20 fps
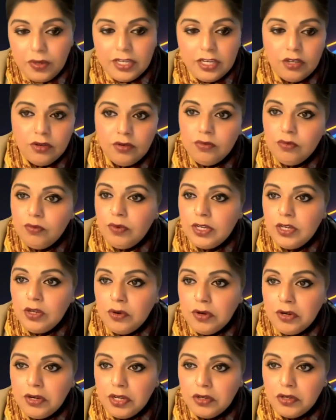when
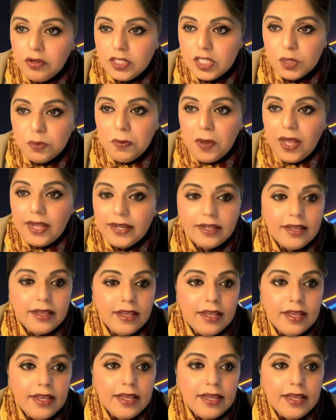you're in a good spot.